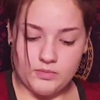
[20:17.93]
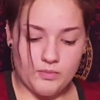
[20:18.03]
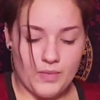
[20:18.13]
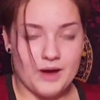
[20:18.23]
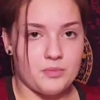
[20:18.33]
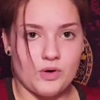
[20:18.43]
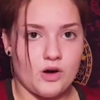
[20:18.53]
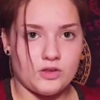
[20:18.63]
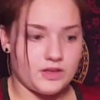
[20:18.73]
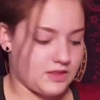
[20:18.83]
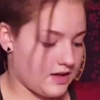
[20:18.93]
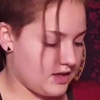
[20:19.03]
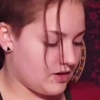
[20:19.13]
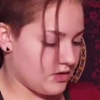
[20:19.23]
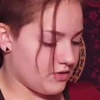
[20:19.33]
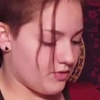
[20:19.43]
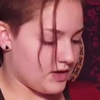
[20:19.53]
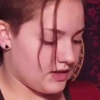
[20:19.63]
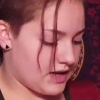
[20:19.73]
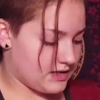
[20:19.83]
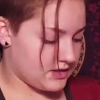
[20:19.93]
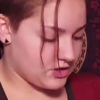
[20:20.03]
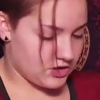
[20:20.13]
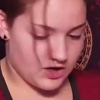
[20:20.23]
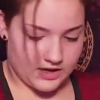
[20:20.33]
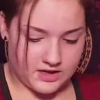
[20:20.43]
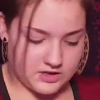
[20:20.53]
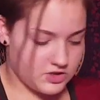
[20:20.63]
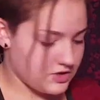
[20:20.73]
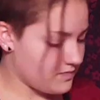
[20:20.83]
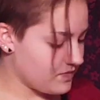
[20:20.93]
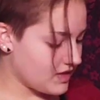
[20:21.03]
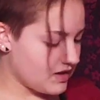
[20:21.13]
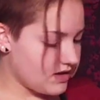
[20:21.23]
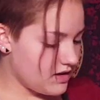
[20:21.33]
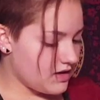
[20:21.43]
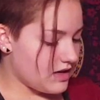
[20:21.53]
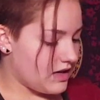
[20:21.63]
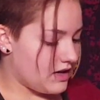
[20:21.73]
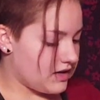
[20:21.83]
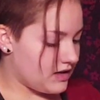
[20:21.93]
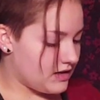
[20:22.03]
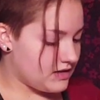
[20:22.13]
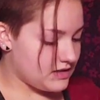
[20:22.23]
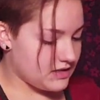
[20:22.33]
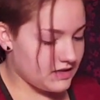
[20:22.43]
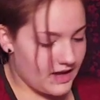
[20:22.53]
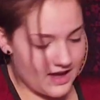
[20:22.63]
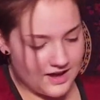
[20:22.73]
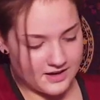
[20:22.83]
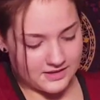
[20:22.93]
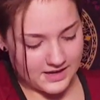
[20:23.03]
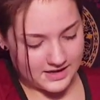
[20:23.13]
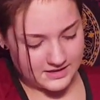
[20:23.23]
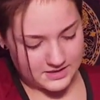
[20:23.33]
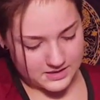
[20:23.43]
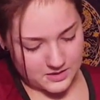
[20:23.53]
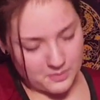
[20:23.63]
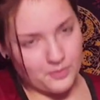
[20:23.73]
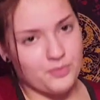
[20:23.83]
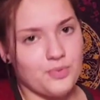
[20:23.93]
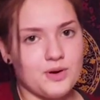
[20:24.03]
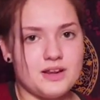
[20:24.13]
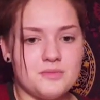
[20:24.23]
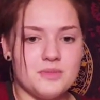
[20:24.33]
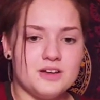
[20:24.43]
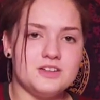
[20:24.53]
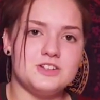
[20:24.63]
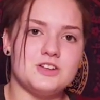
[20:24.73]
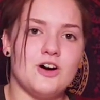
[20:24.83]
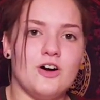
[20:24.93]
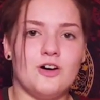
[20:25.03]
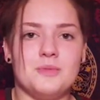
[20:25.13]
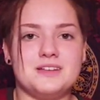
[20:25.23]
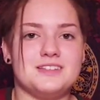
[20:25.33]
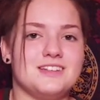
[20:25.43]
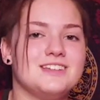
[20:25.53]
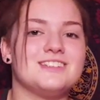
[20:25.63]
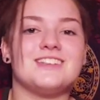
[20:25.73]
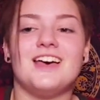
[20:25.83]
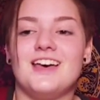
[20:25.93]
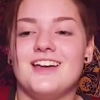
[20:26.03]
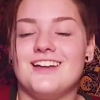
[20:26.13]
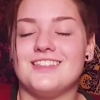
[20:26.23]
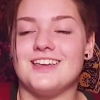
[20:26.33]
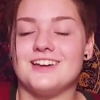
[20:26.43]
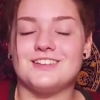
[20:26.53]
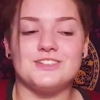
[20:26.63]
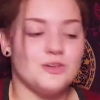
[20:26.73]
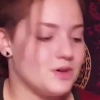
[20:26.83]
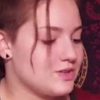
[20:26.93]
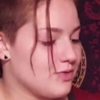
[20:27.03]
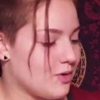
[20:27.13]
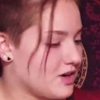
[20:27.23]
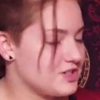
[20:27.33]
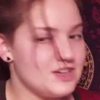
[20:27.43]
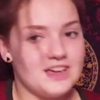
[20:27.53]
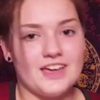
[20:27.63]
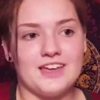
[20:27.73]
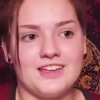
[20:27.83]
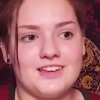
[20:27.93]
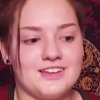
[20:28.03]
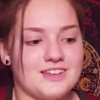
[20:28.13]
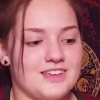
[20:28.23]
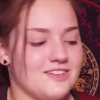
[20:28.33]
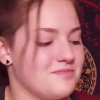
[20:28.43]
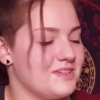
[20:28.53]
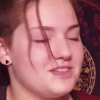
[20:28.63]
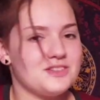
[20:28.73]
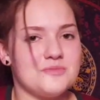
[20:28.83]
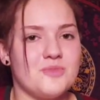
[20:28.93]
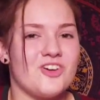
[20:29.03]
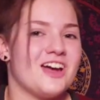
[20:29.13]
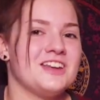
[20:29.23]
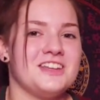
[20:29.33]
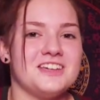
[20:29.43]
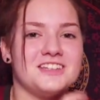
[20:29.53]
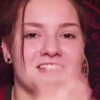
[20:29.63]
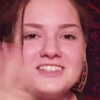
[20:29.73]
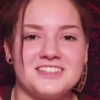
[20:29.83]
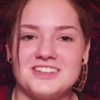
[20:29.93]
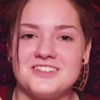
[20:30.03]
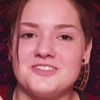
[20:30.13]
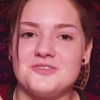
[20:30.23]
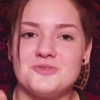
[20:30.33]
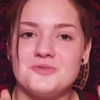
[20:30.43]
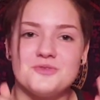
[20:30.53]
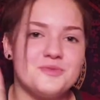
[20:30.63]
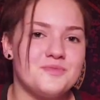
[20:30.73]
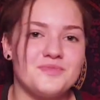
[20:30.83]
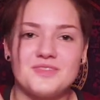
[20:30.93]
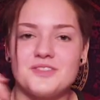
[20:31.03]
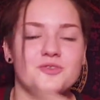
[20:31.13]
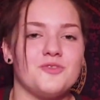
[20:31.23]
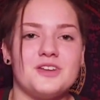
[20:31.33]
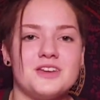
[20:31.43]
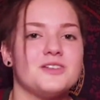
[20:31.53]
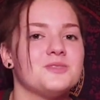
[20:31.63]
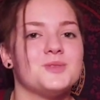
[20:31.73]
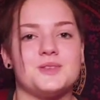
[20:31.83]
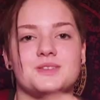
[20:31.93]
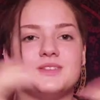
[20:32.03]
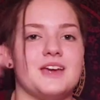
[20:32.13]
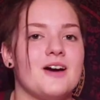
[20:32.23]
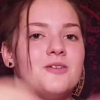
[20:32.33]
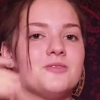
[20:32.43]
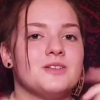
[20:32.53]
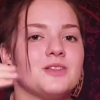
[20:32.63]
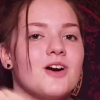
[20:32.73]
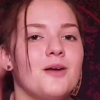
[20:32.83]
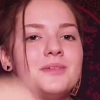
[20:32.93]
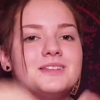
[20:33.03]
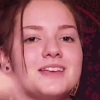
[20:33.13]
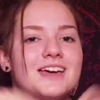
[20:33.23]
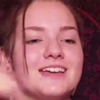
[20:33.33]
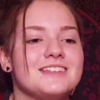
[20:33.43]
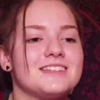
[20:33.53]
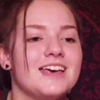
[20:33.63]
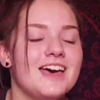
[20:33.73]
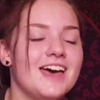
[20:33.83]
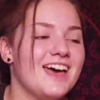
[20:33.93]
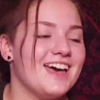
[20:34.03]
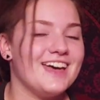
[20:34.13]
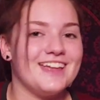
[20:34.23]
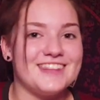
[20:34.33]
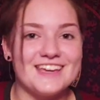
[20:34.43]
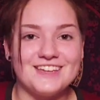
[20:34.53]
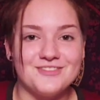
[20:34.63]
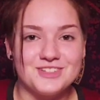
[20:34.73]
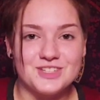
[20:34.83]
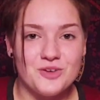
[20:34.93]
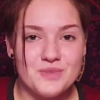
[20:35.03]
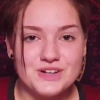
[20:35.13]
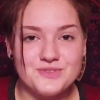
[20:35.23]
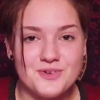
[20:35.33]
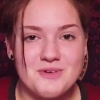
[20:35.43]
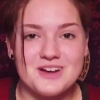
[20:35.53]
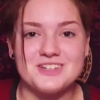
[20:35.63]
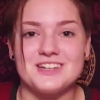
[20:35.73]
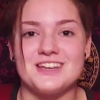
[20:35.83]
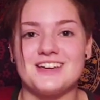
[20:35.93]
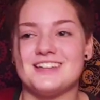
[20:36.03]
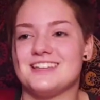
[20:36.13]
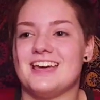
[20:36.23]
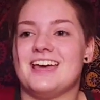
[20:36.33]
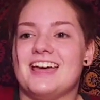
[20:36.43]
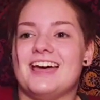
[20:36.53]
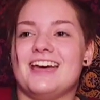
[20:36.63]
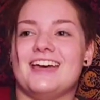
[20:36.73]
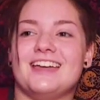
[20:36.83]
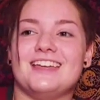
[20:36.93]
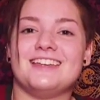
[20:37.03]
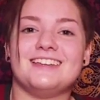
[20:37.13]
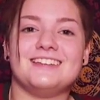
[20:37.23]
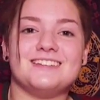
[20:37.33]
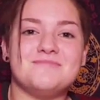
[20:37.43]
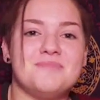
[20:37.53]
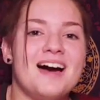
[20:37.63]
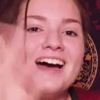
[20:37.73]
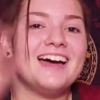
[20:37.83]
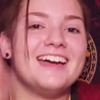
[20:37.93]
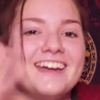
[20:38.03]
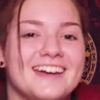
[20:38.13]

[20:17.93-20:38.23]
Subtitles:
mind-boggling that he could have written that at such a young age. And yeah, that's pretty much all my CDs. Thanks so much for watching, and give me some more ideas to do for videos down in the comments, I guess. And thank you so much for watching, and bye!